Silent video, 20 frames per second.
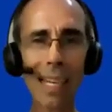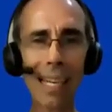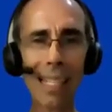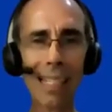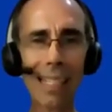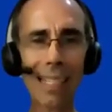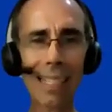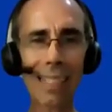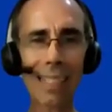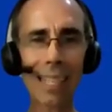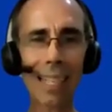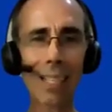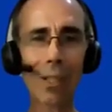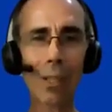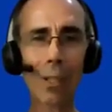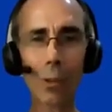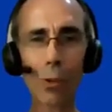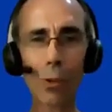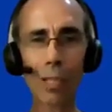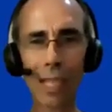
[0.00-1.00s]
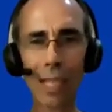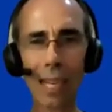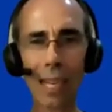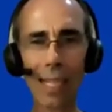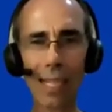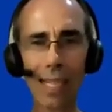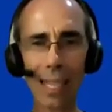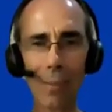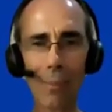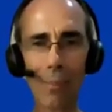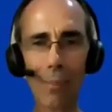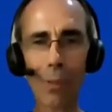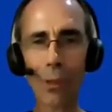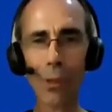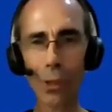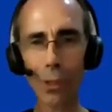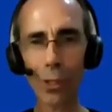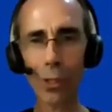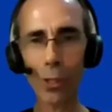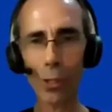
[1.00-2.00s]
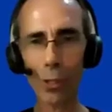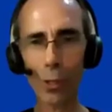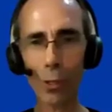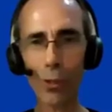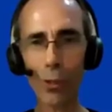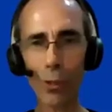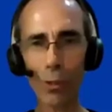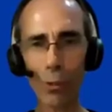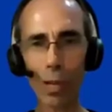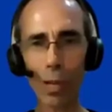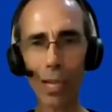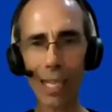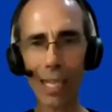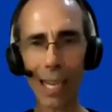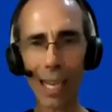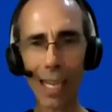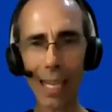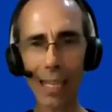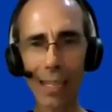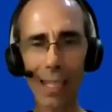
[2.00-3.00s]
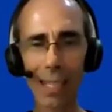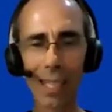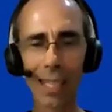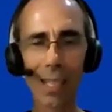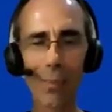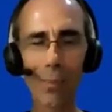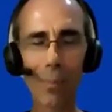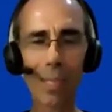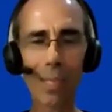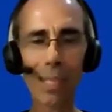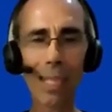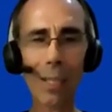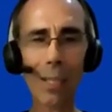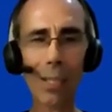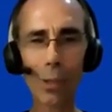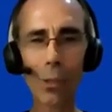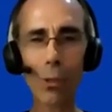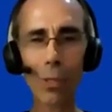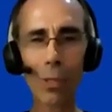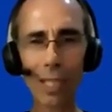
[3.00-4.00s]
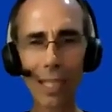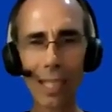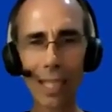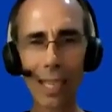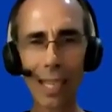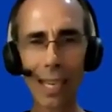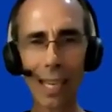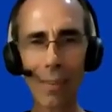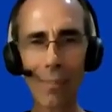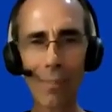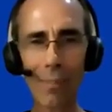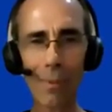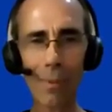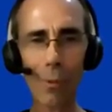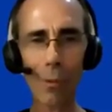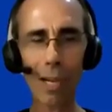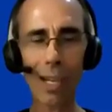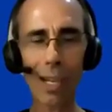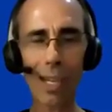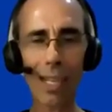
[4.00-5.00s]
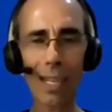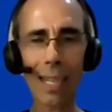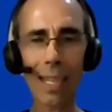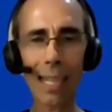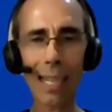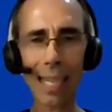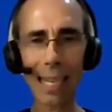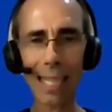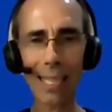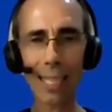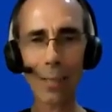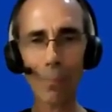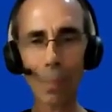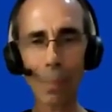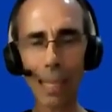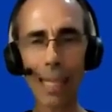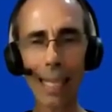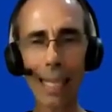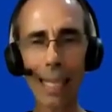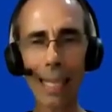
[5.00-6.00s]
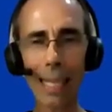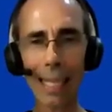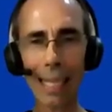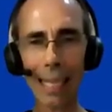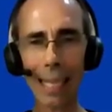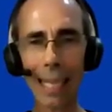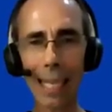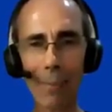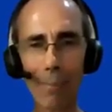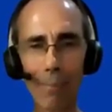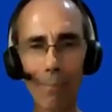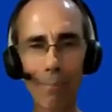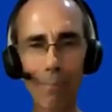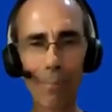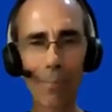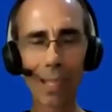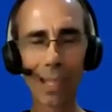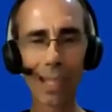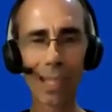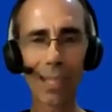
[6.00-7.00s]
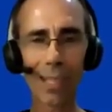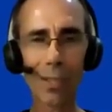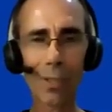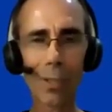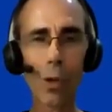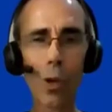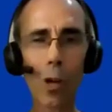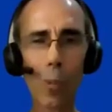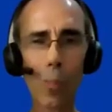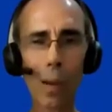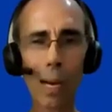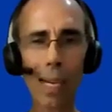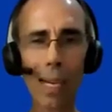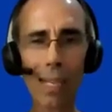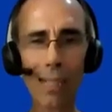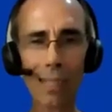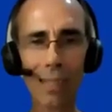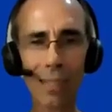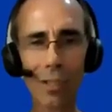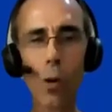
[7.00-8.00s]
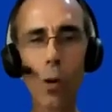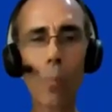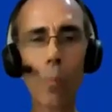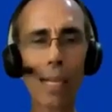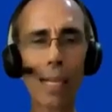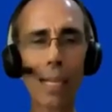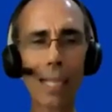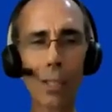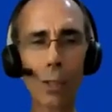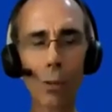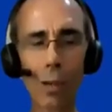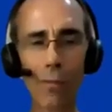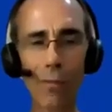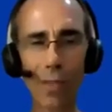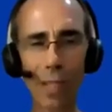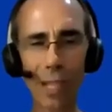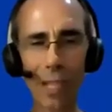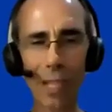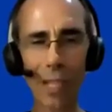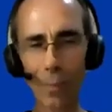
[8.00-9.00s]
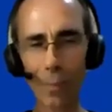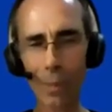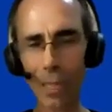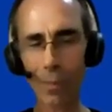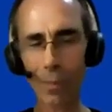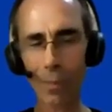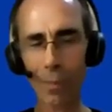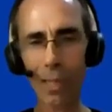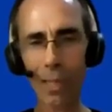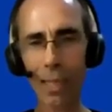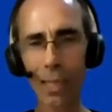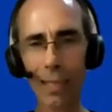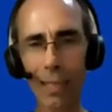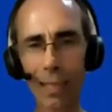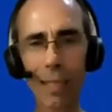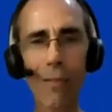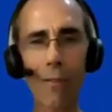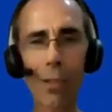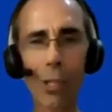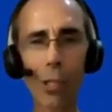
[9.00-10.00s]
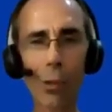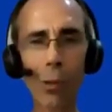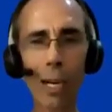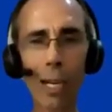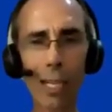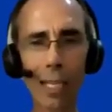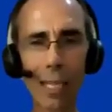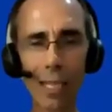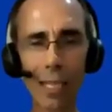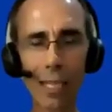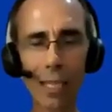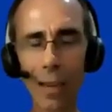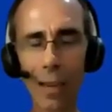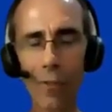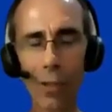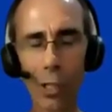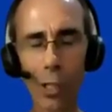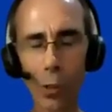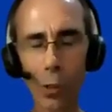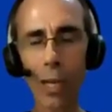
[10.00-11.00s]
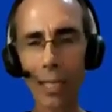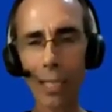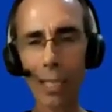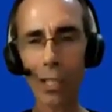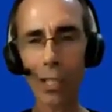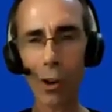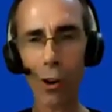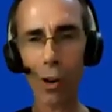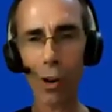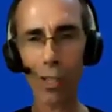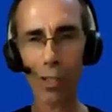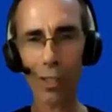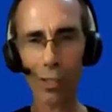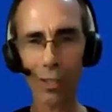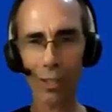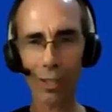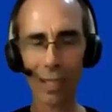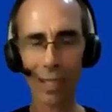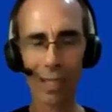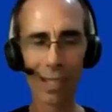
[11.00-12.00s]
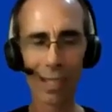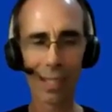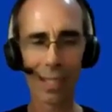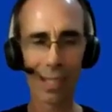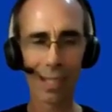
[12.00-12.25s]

And they lose that game 32-28. But they lose the game when on the last play of the game, Staubach had driven them something like 70 or 80 yards